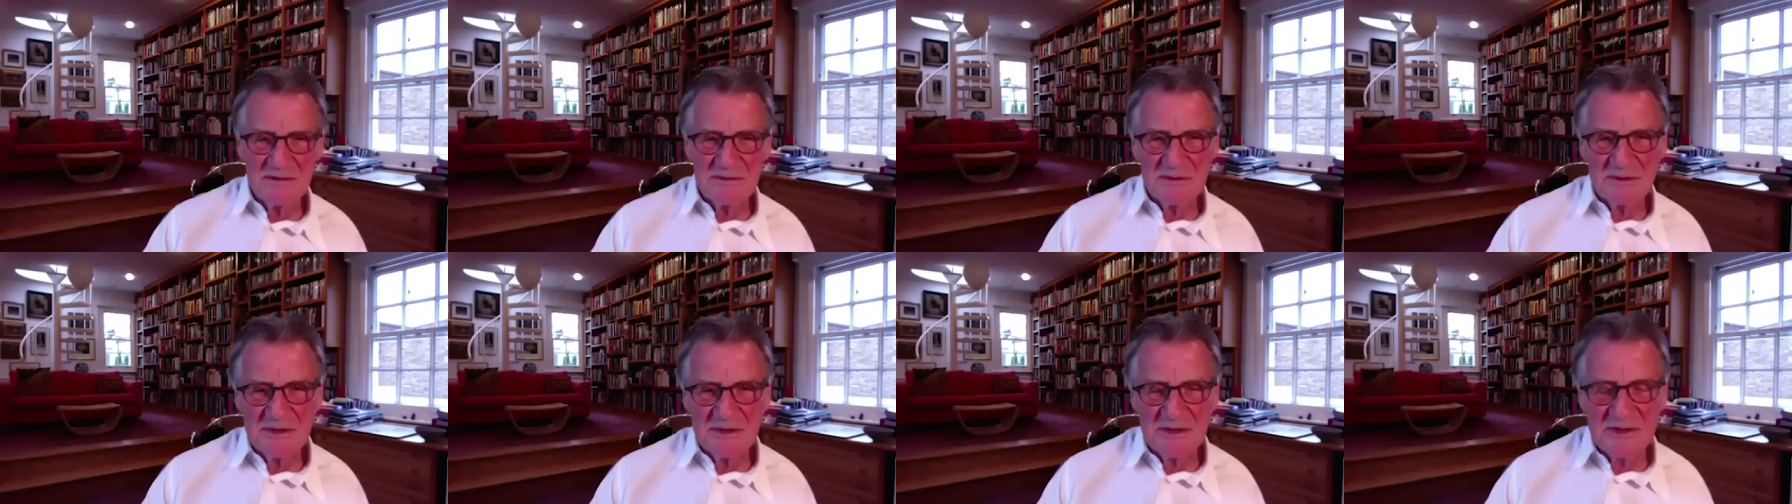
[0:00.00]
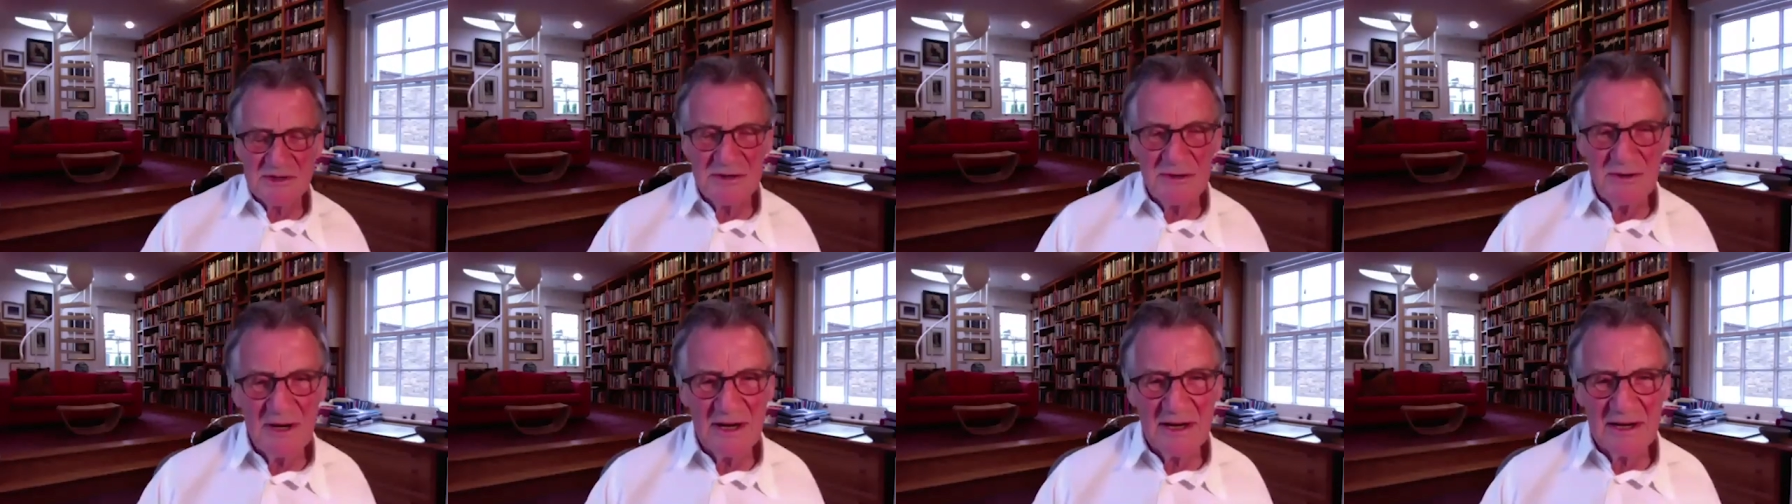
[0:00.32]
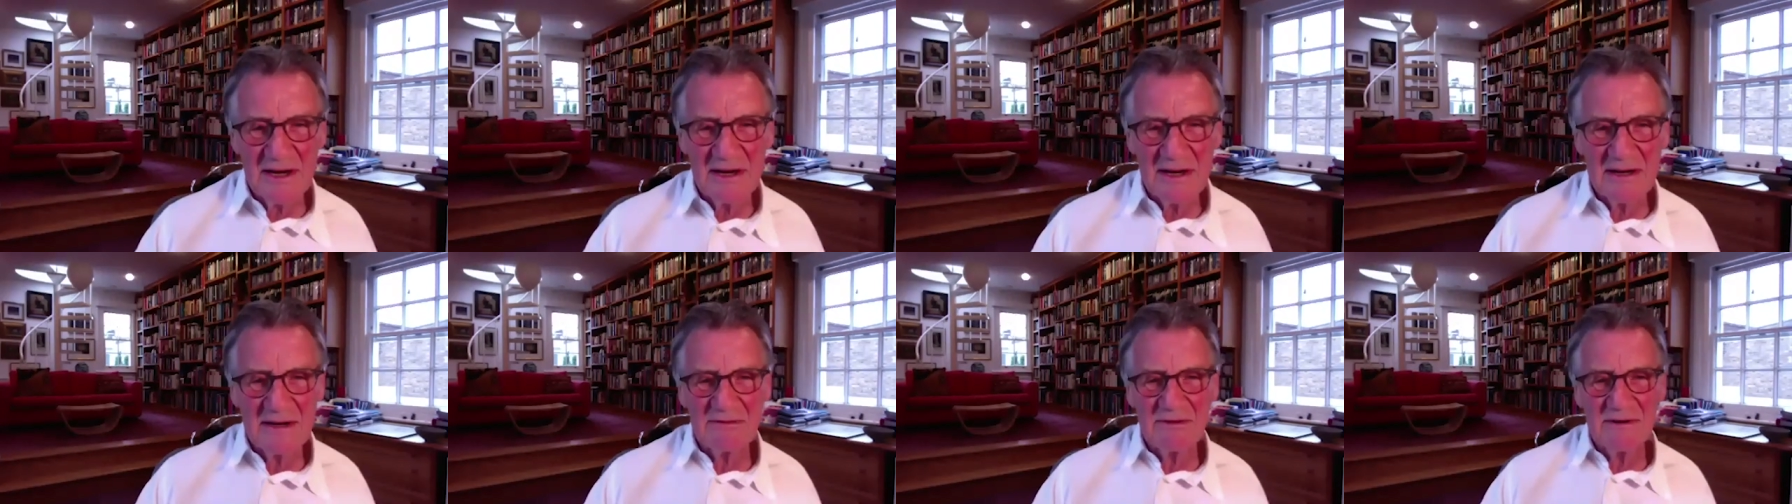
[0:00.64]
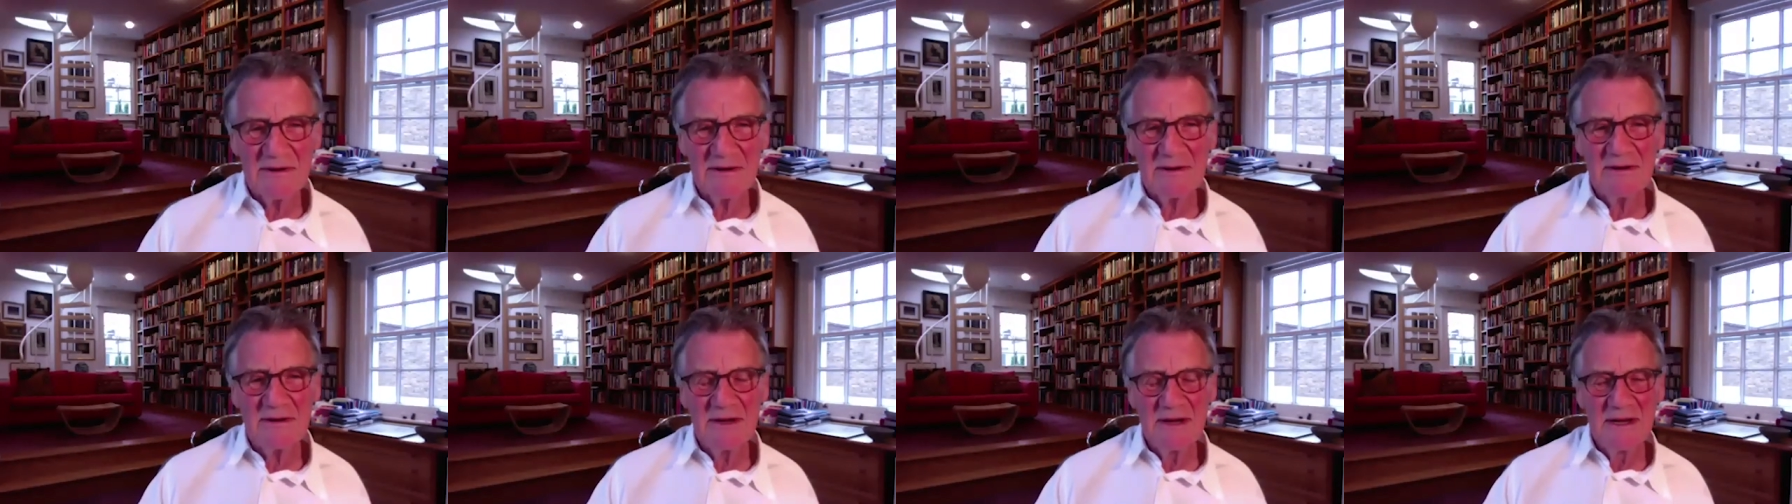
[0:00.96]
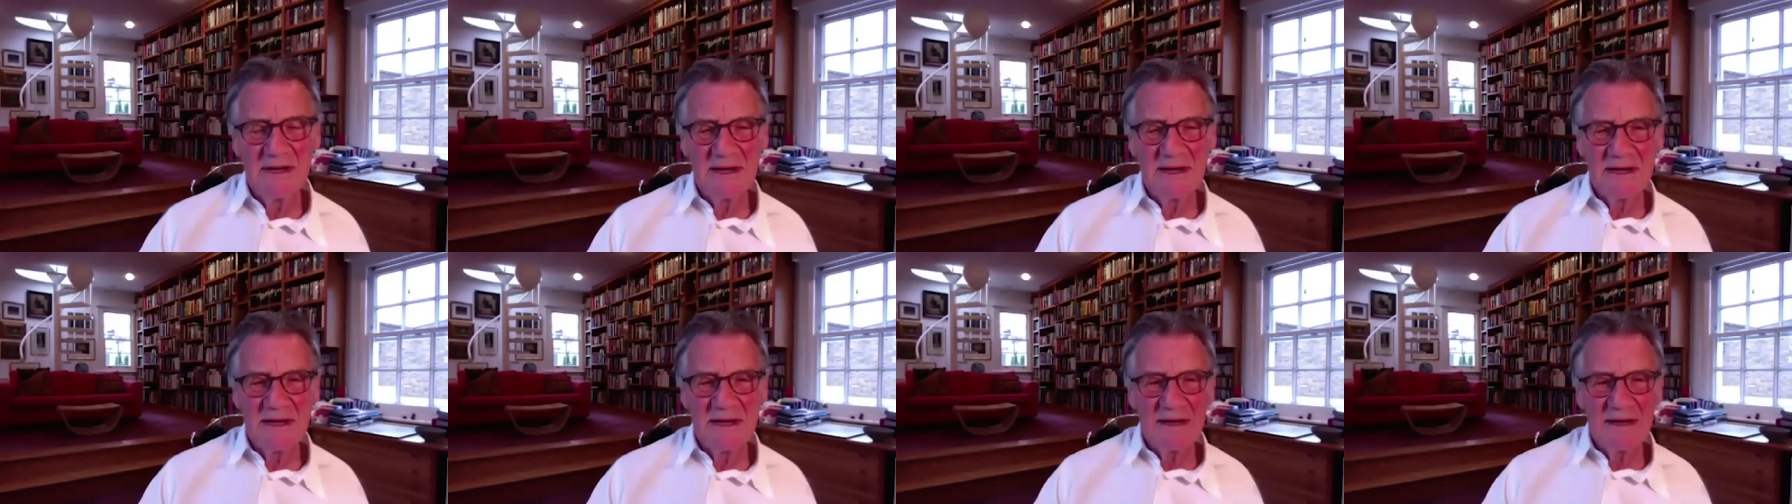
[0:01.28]
was truly kind of
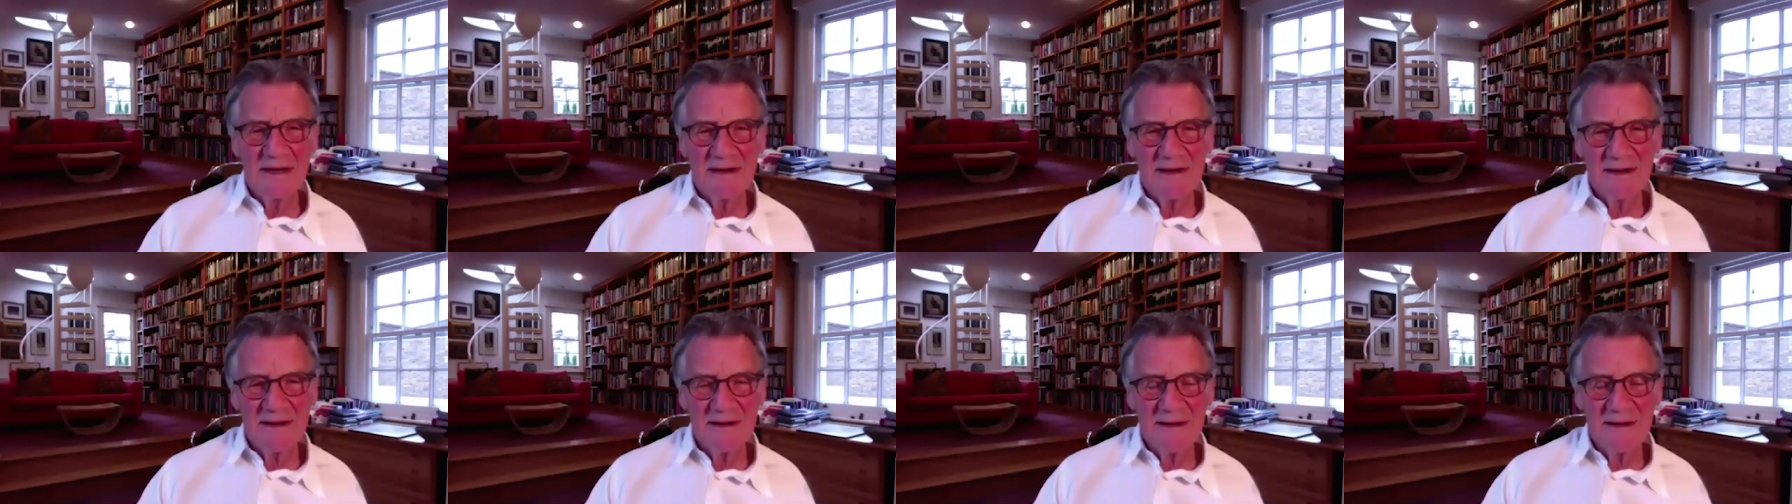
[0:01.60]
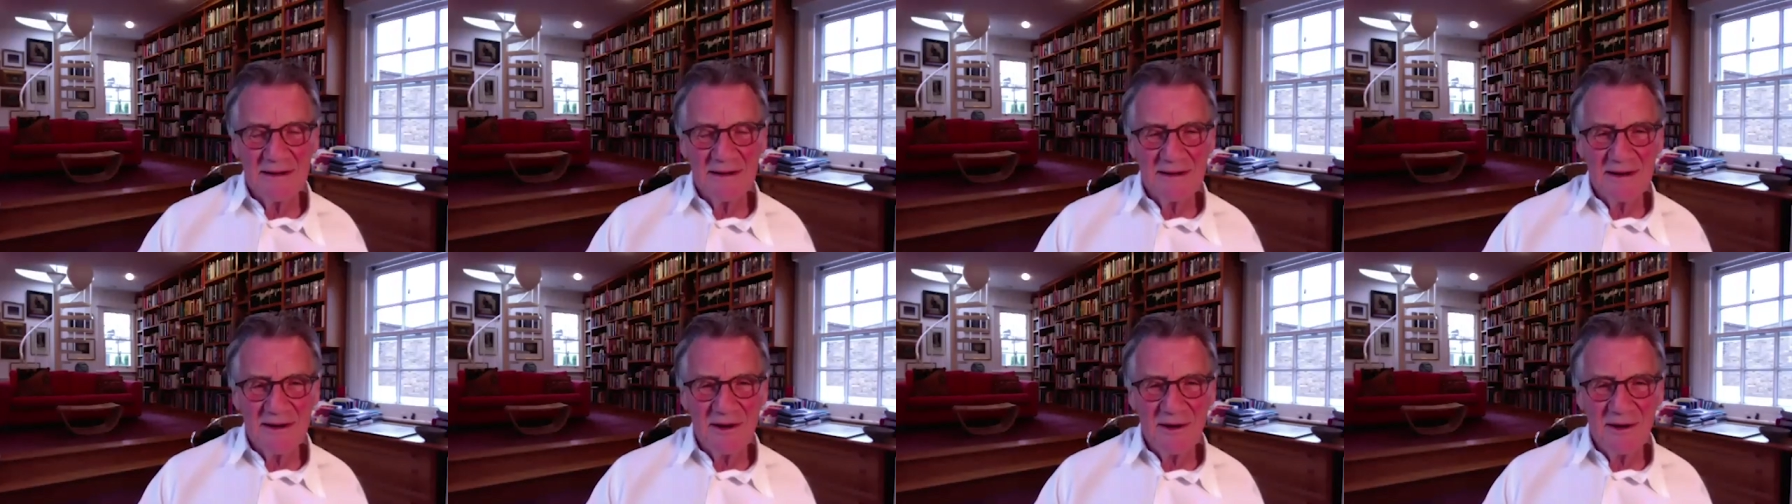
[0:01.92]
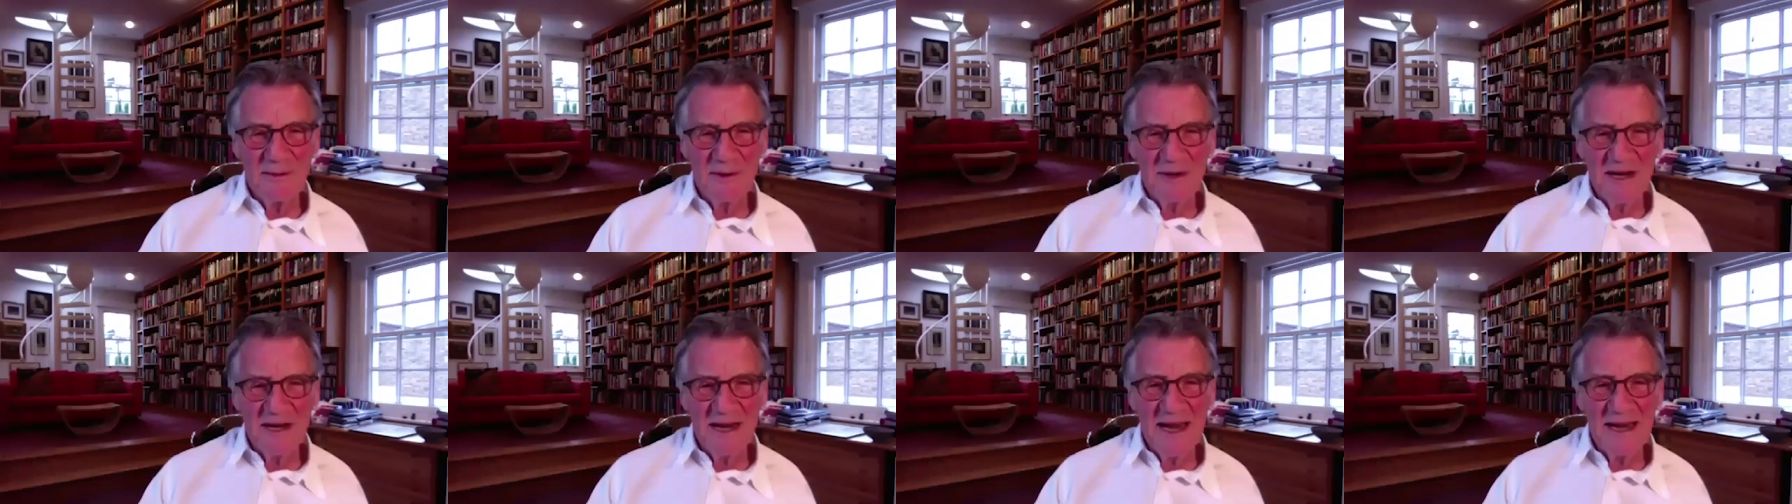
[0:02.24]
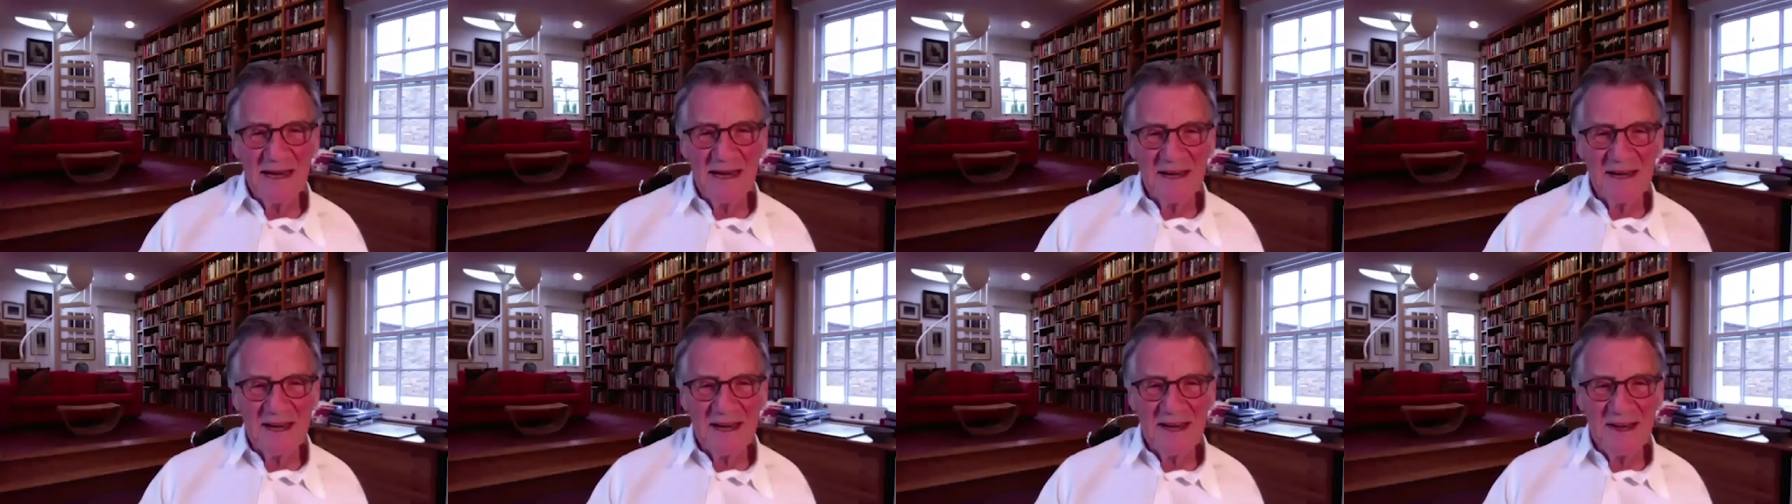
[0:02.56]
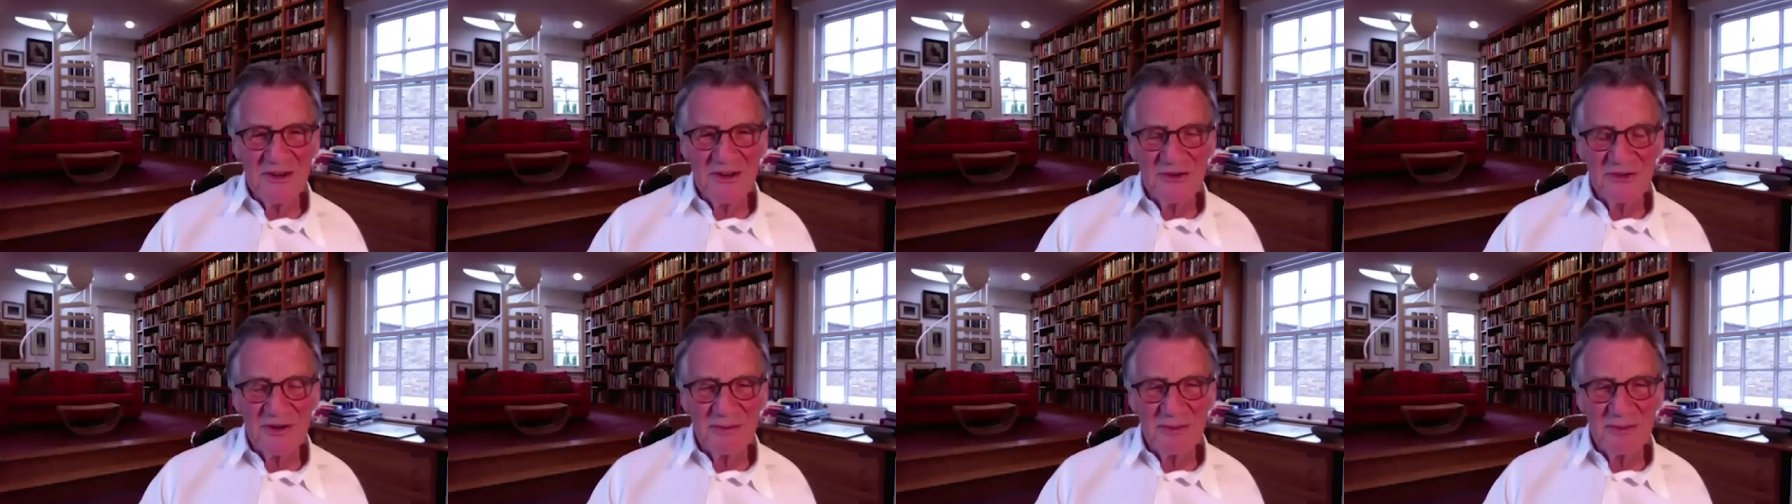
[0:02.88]
a, a comedy anarchist,